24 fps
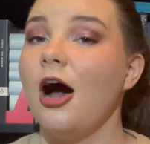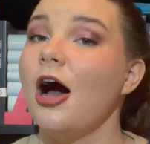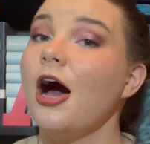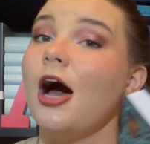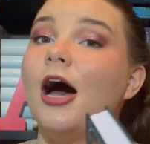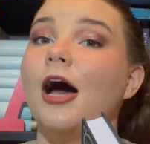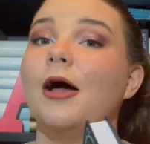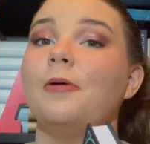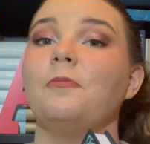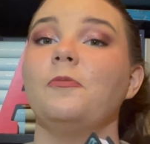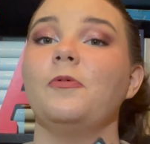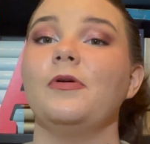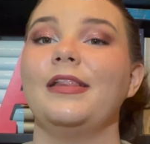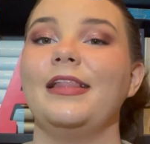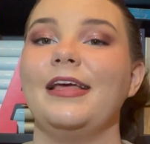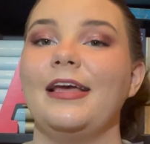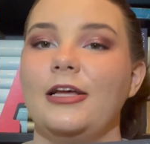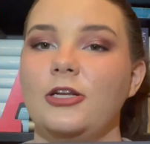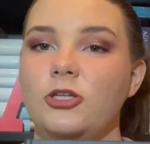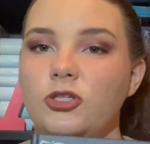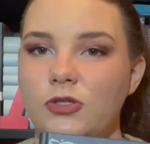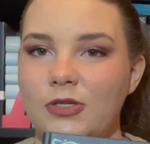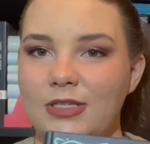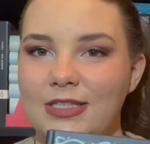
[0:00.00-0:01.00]
I'm really
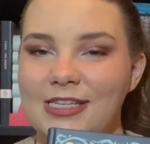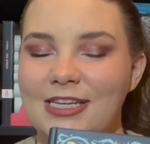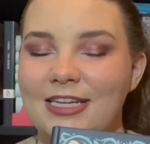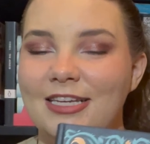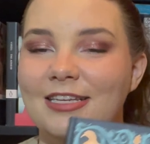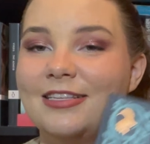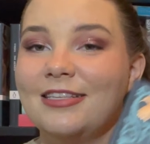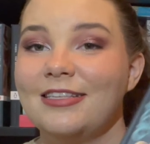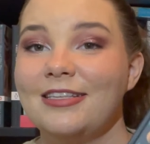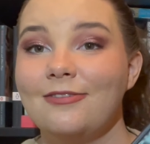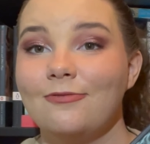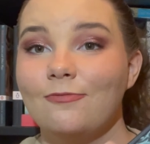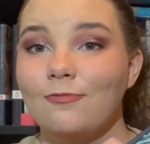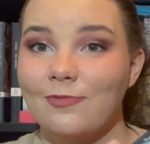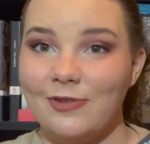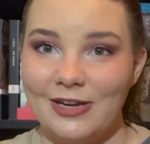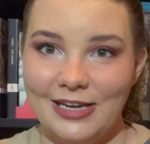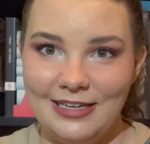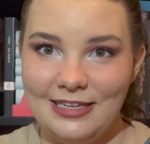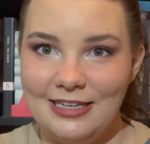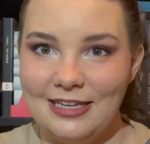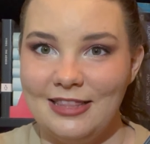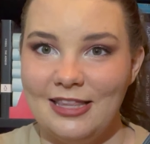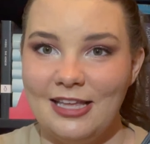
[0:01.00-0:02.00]
interested in
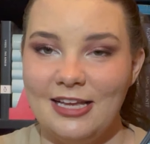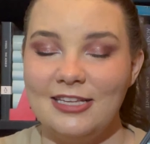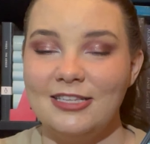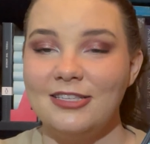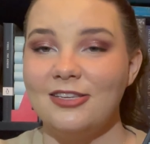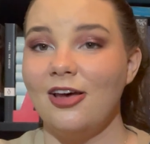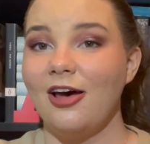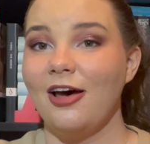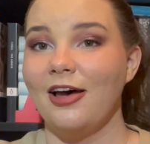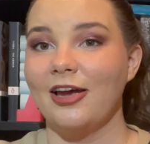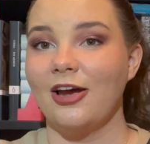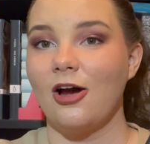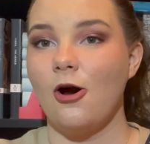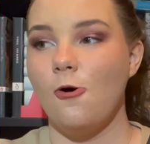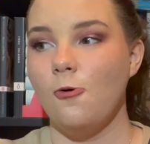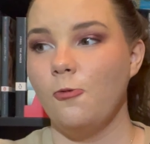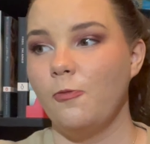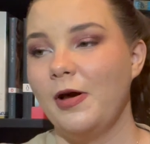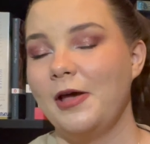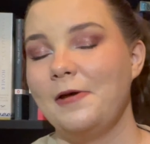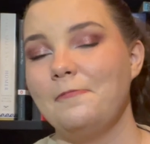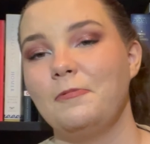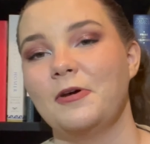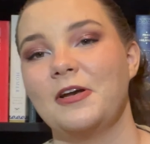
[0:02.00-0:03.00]
reading this. I can't
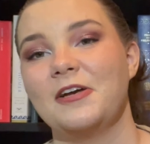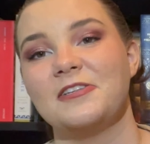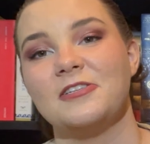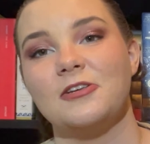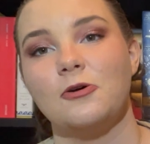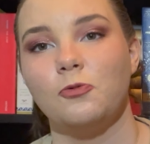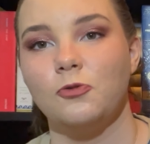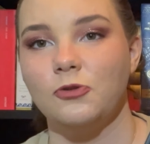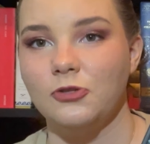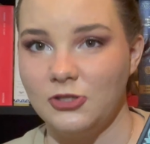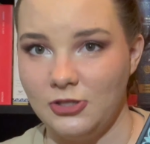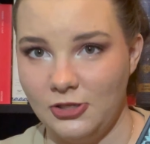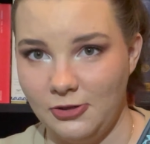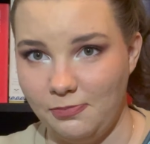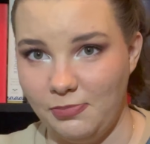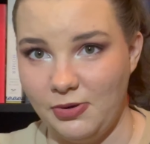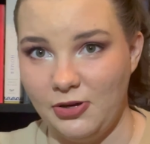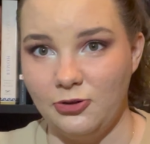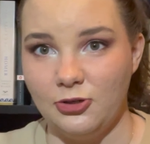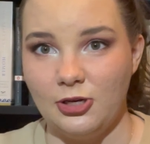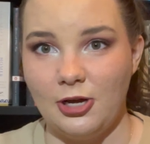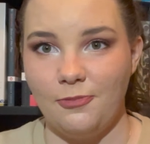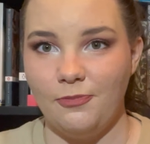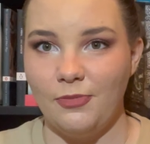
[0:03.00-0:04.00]
wait, because I want to
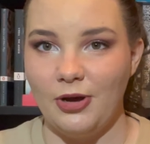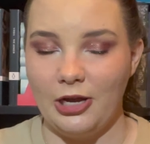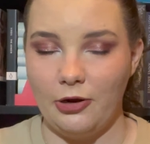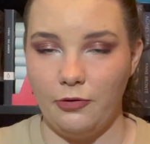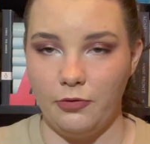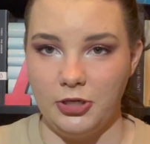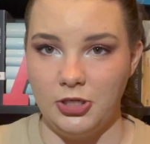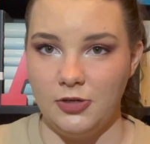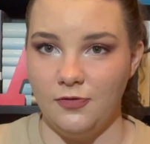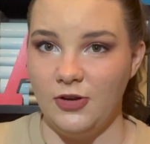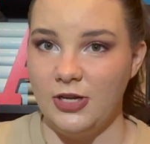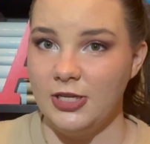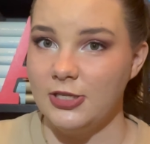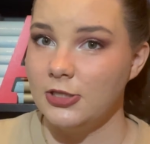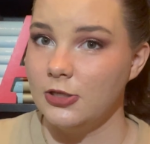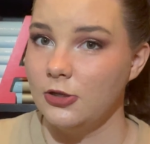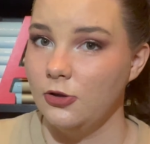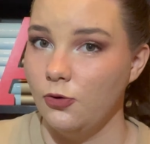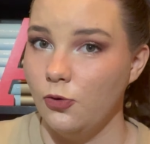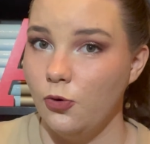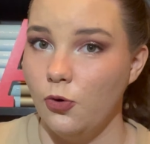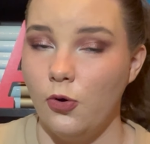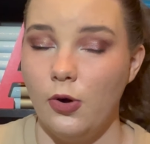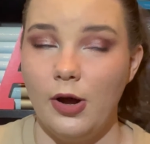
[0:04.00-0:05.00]
build up my Grishaverse
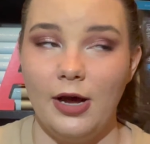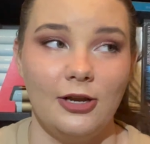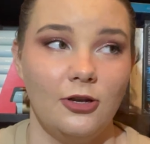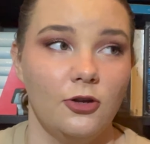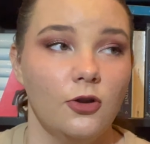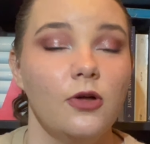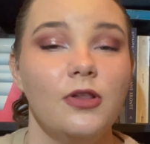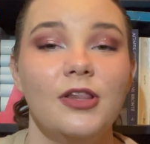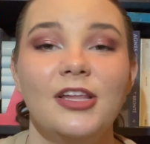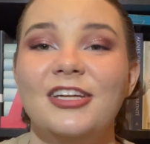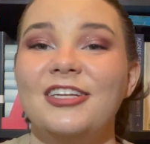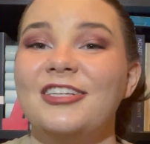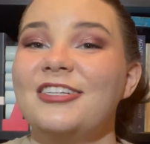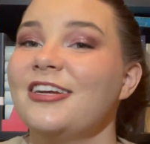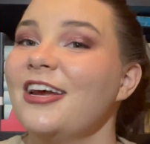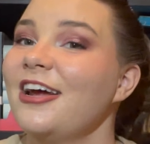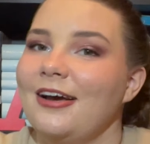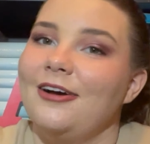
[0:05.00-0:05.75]
lore and knowledge.